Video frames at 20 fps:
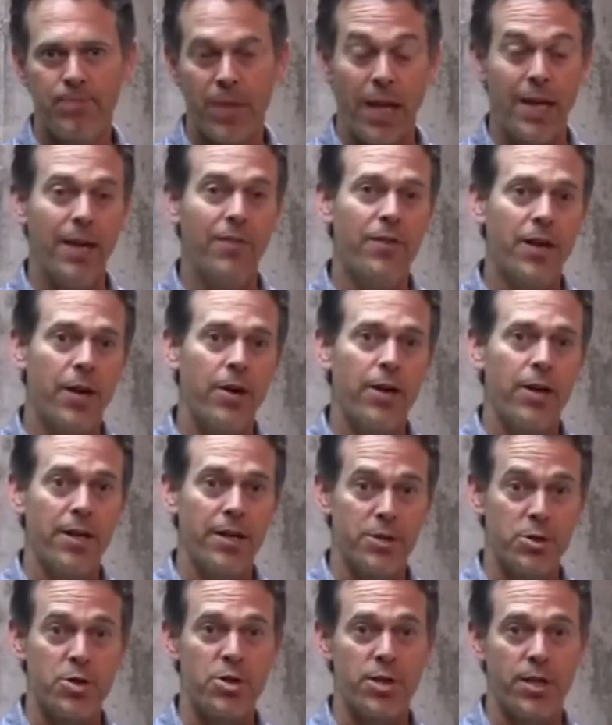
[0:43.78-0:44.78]
I've carried
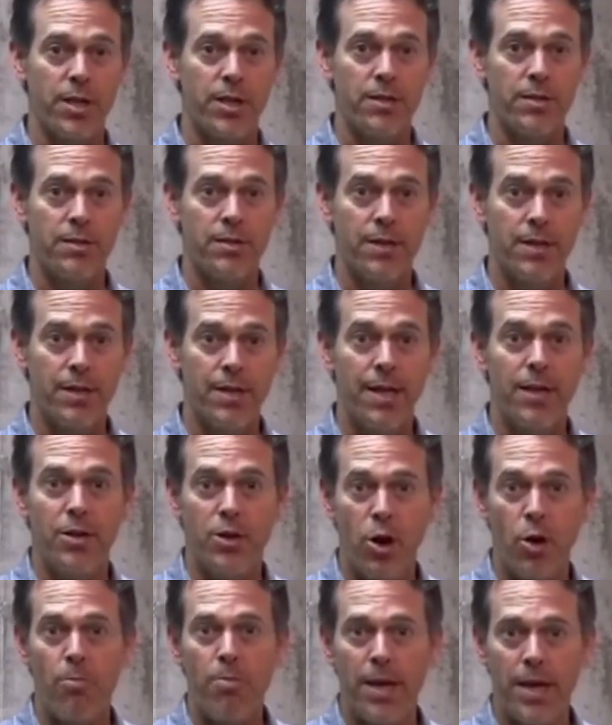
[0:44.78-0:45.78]
concealed in
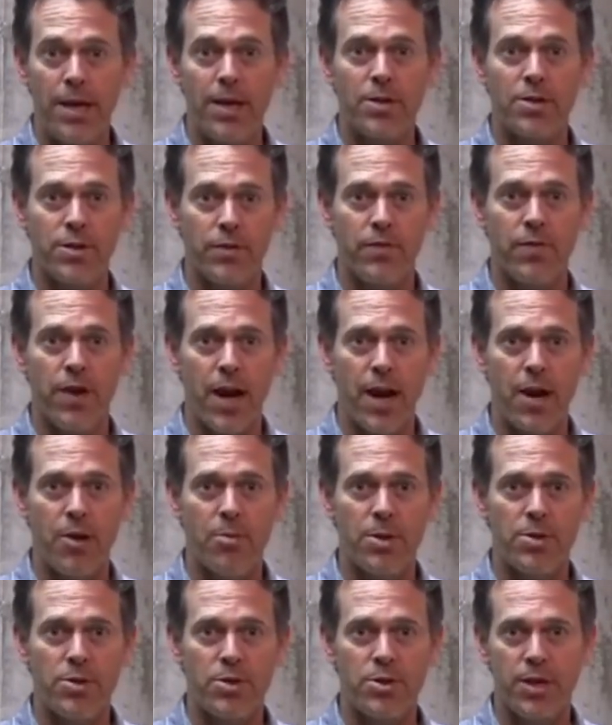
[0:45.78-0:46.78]
no BS
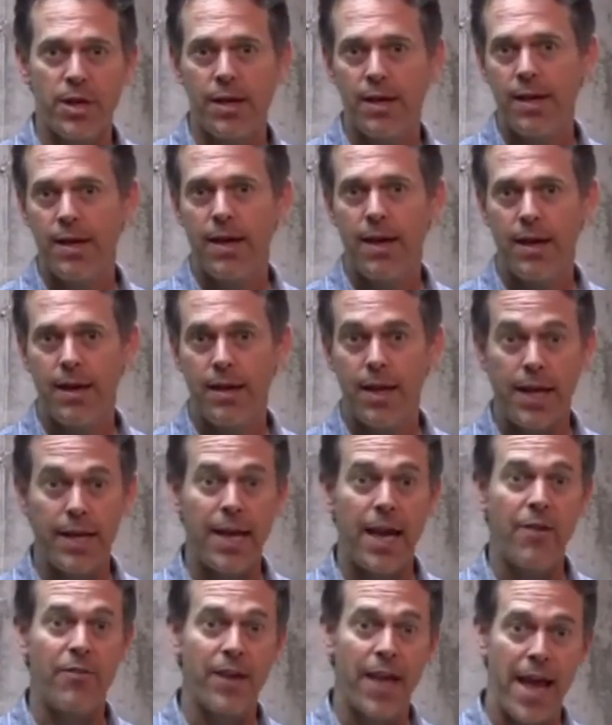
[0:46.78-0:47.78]
environments like
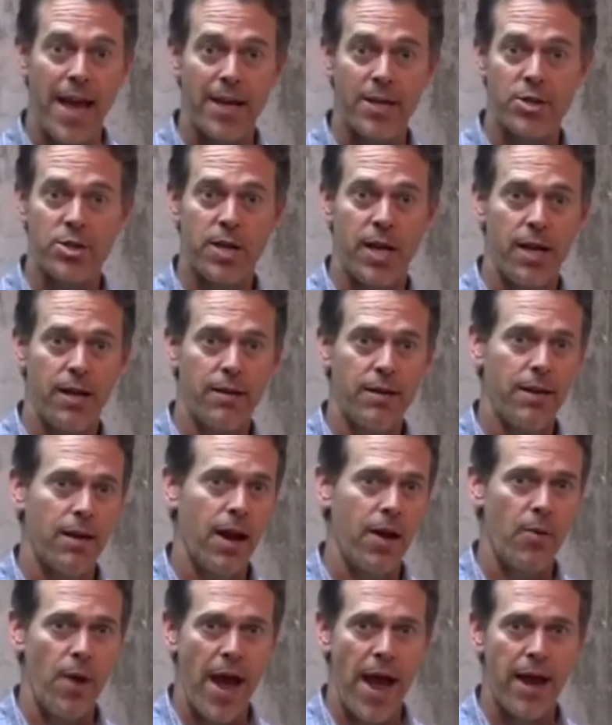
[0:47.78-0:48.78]
Afghanistan and
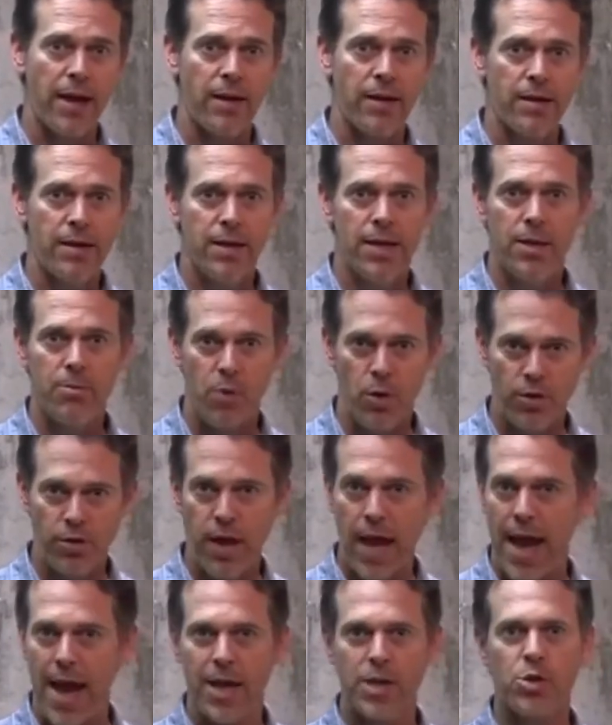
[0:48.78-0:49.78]
Iraq in both
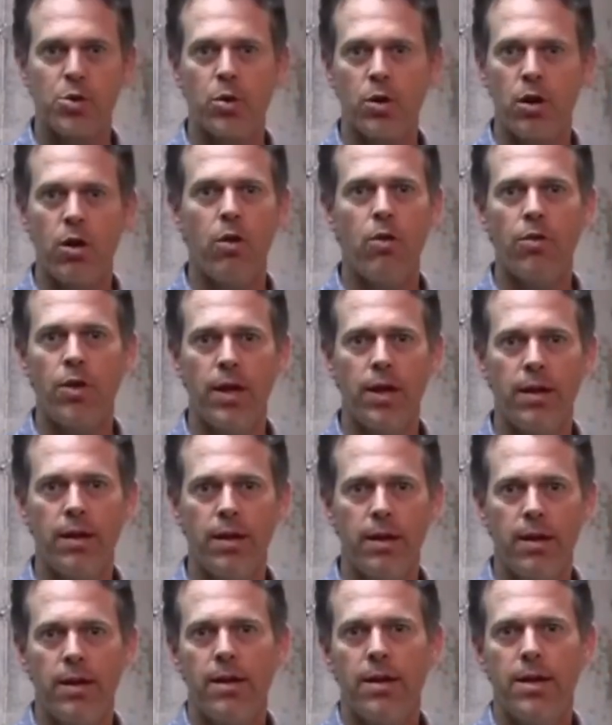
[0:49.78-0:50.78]
casual clothing
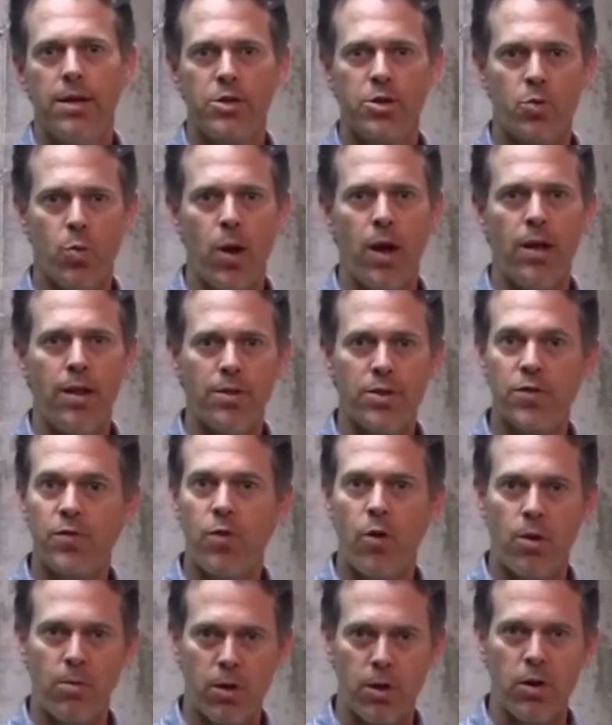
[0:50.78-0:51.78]
as well as
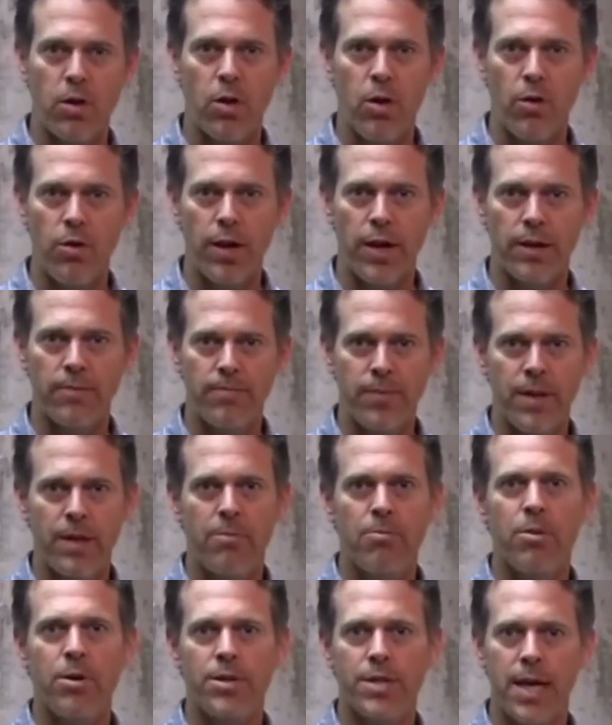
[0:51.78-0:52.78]
formal clothing
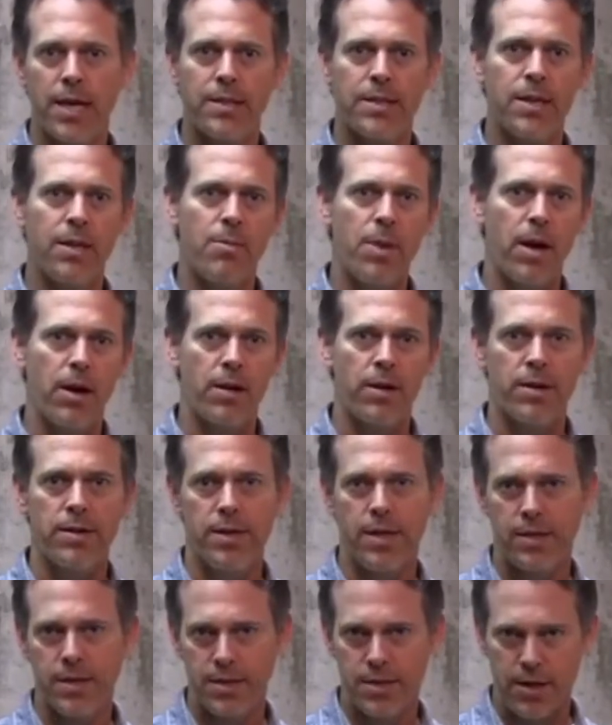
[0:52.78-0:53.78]
protecting American
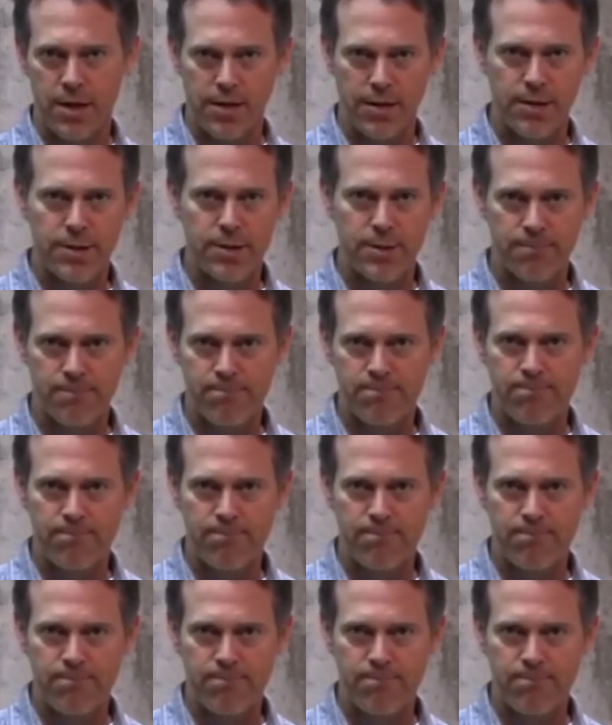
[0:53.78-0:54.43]
dignitaries.